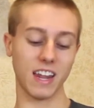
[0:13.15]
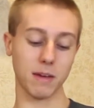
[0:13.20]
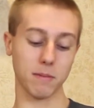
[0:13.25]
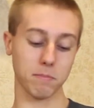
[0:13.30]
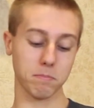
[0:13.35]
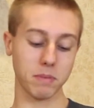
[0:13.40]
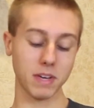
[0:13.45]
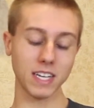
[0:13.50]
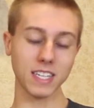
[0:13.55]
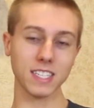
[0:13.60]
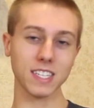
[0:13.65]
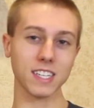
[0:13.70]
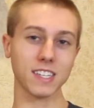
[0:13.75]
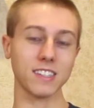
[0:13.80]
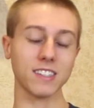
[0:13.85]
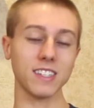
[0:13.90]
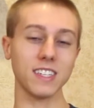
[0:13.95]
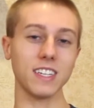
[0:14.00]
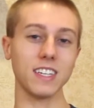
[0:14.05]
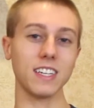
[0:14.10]
and it
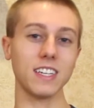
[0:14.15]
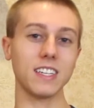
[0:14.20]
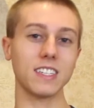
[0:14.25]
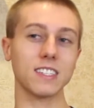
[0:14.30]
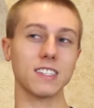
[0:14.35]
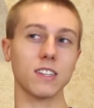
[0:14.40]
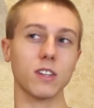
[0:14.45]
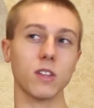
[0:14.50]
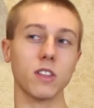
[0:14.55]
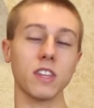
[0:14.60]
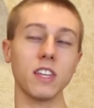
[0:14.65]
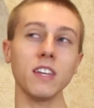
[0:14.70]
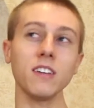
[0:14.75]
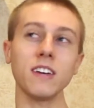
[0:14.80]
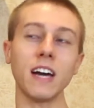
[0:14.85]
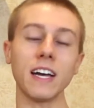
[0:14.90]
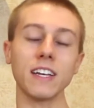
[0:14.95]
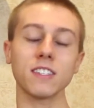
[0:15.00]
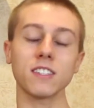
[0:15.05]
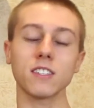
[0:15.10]
basically is
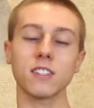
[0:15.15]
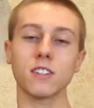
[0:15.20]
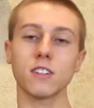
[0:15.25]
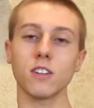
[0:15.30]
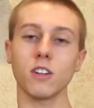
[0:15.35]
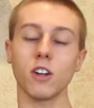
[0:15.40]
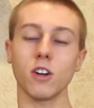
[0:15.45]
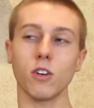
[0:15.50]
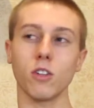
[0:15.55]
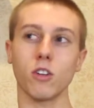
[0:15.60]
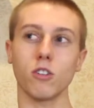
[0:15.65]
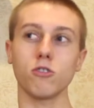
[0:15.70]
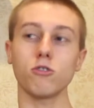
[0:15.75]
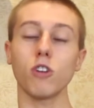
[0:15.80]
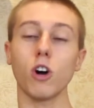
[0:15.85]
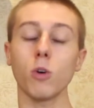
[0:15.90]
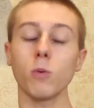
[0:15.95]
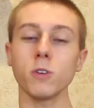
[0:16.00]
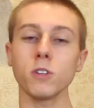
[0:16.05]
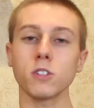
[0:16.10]
the last, you know, the
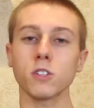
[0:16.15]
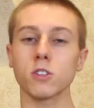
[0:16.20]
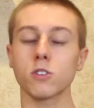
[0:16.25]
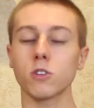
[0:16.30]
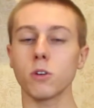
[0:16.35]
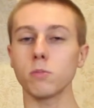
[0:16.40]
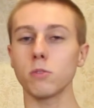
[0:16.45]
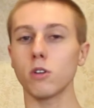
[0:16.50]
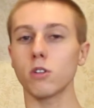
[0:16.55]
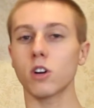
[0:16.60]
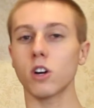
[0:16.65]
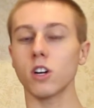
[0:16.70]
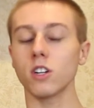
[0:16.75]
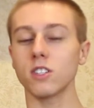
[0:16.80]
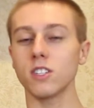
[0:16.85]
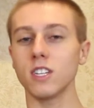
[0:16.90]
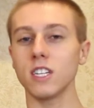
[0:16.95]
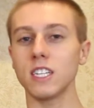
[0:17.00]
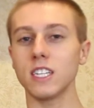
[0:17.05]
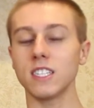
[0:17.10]
lowest
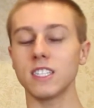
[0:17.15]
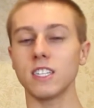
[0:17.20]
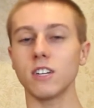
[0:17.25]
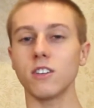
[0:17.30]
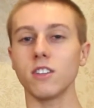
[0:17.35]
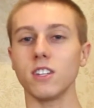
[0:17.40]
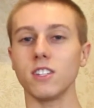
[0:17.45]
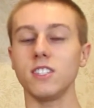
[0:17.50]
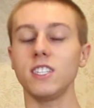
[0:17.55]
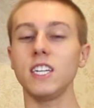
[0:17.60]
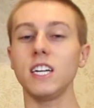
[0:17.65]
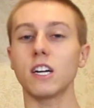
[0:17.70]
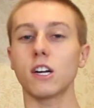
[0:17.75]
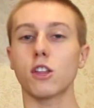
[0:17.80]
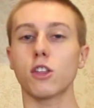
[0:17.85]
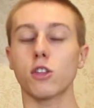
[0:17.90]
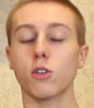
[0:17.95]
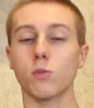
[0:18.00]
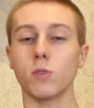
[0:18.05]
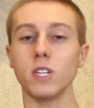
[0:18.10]
cryptocurrency that's still in the
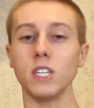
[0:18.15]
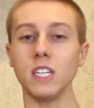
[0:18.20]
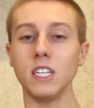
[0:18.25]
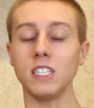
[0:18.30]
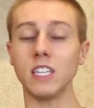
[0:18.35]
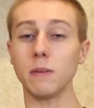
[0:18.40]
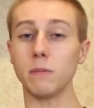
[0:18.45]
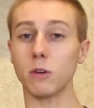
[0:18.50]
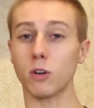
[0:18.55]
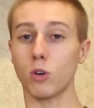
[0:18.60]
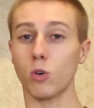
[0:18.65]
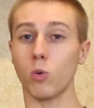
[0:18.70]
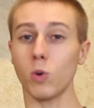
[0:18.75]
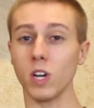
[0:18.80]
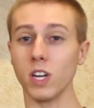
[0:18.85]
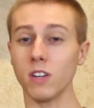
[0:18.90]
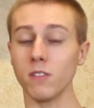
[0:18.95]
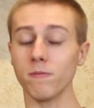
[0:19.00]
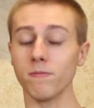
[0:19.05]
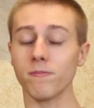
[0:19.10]
tier 3 type of
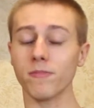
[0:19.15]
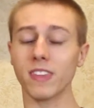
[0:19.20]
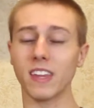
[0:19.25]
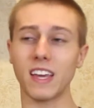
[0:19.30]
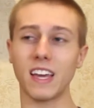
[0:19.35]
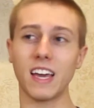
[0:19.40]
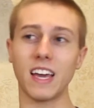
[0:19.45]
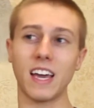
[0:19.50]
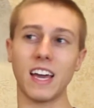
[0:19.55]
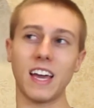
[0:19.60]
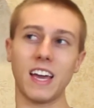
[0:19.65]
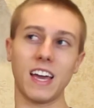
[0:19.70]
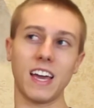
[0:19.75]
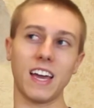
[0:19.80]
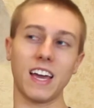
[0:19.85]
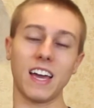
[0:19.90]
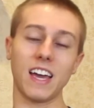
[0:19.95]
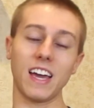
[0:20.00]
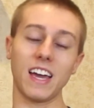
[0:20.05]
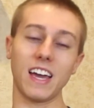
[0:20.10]
coin.
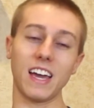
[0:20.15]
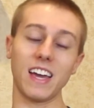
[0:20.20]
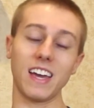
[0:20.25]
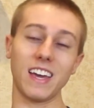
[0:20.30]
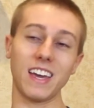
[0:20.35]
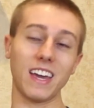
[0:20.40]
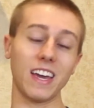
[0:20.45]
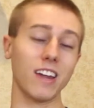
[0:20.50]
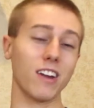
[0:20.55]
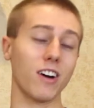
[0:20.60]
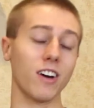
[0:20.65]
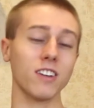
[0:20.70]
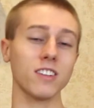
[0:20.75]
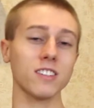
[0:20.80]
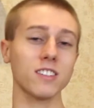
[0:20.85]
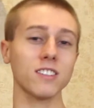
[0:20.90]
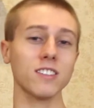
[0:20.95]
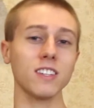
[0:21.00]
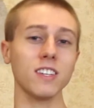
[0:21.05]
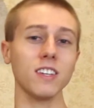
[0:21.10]
And
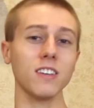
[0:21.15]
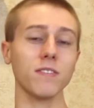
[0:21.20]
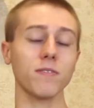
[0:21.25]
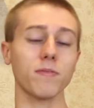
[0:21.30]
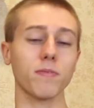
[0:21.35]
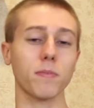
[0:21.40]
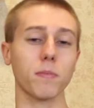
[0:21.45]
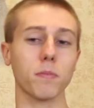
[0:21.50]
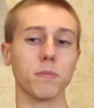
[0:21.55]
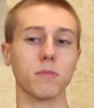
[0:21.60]
honestly,